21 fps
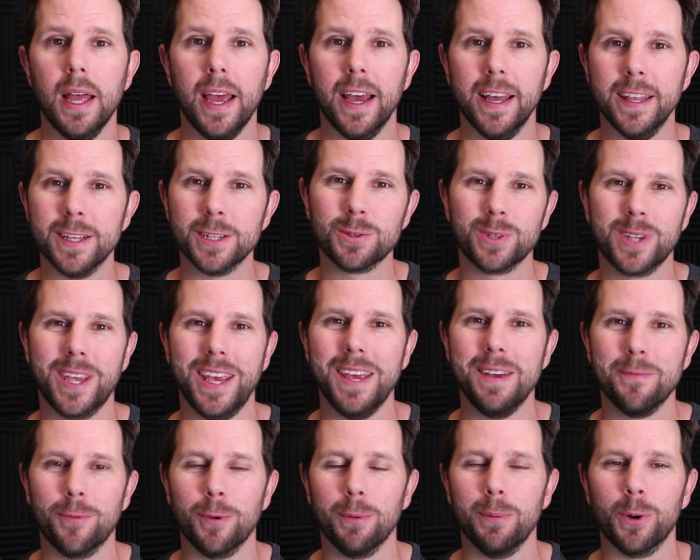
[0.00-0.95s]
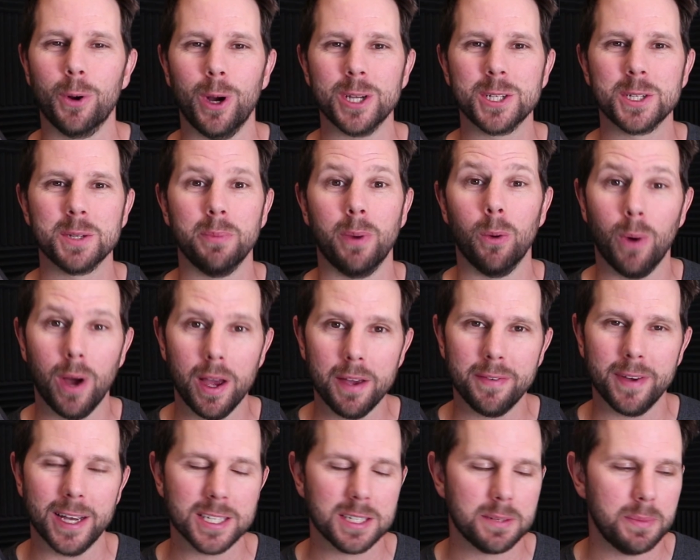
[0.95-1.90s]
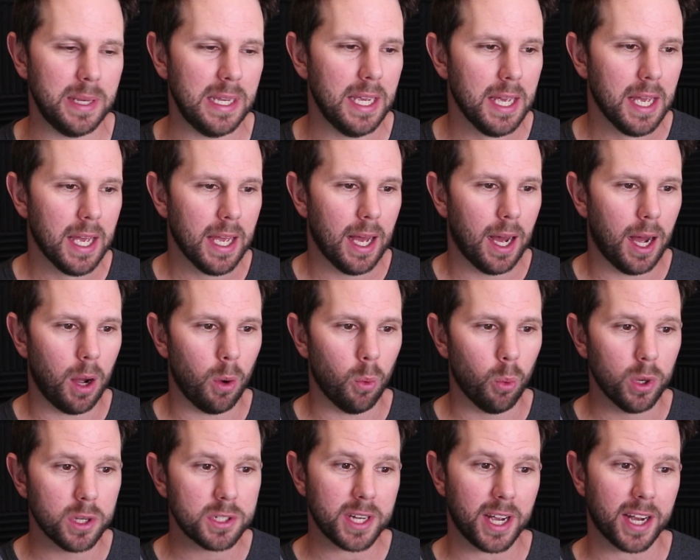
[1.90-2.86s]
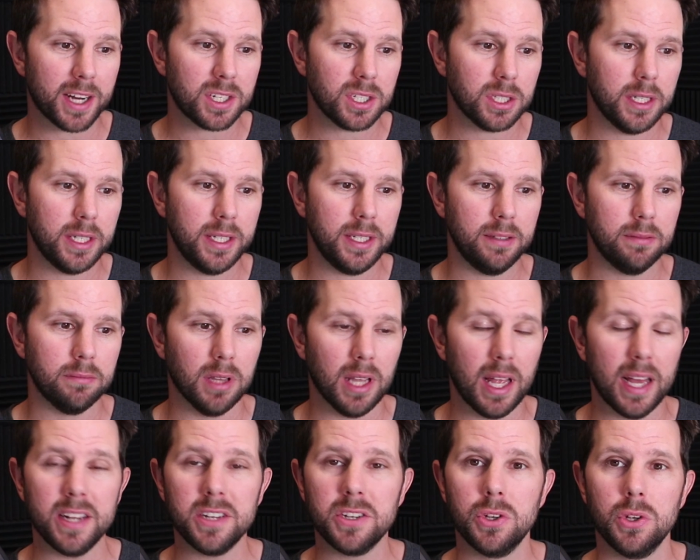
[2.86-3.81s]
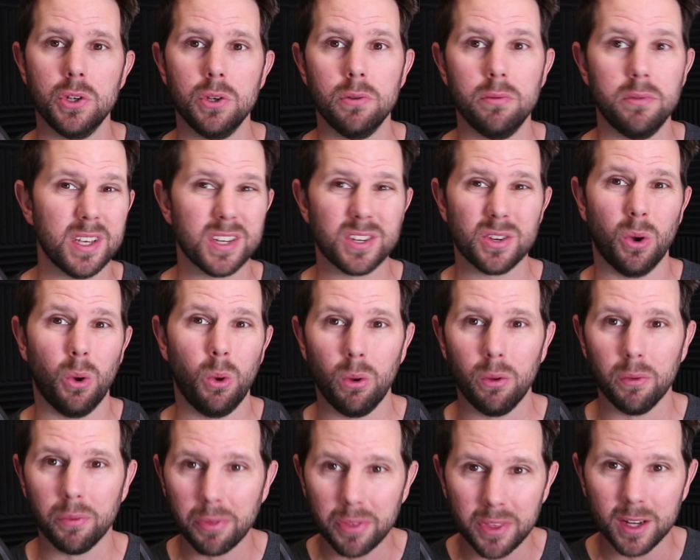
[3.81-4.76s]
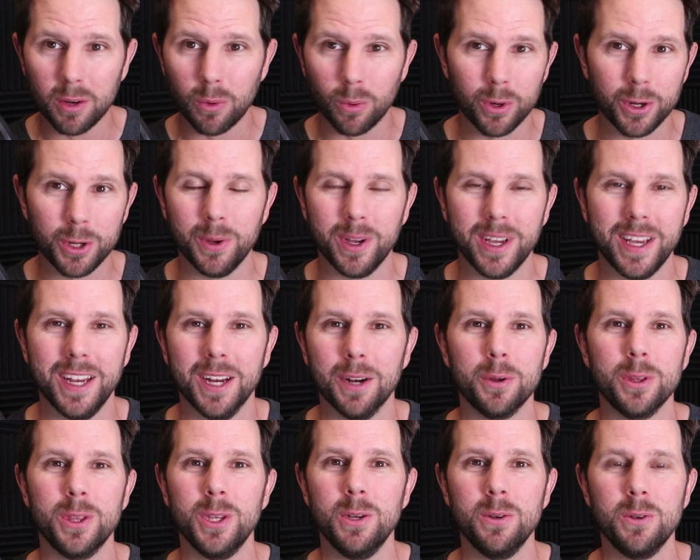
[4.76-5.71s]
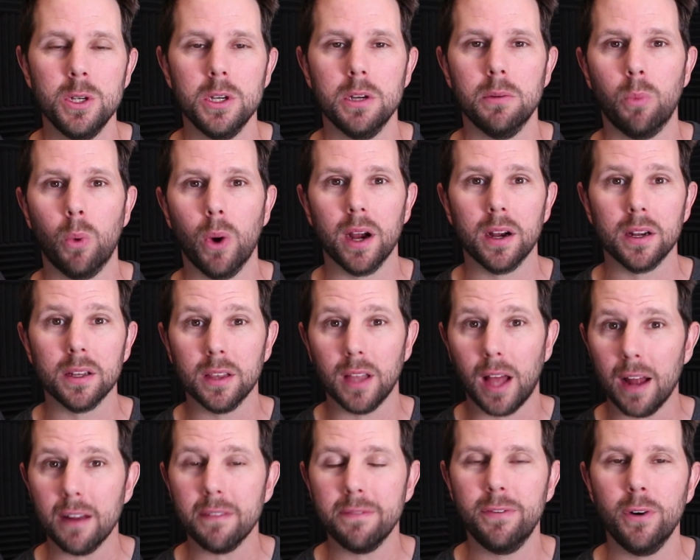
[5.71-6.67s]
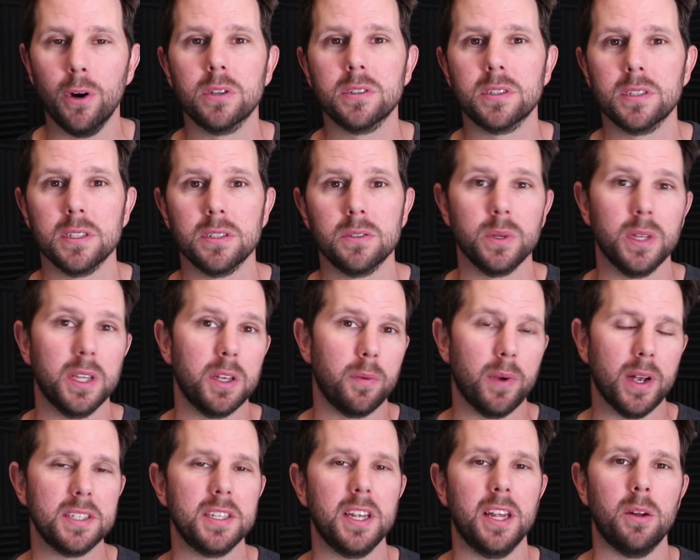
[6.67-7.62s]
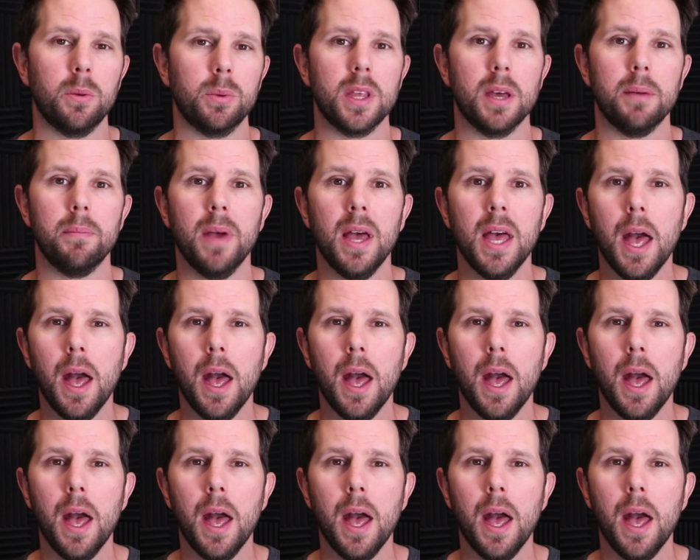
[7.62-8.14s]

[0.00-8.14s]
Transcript: And this came from a question my wife asked me, which actually led to this whole thing we're doing here with YouTube, where a lot of folks, this really resonated with them.